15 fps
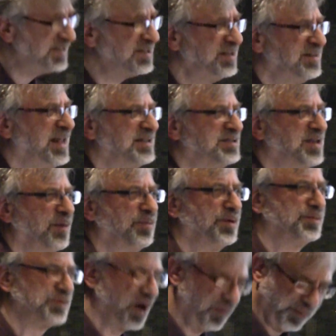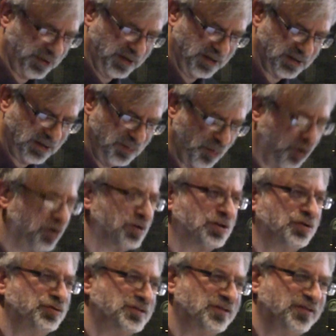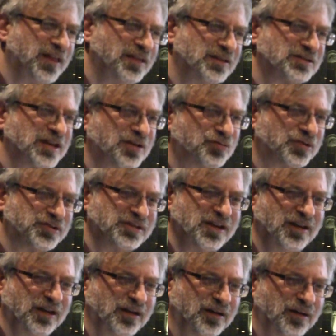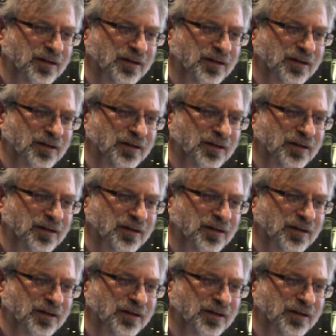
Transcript: is it that suburbs are politically more inclusive than the central city?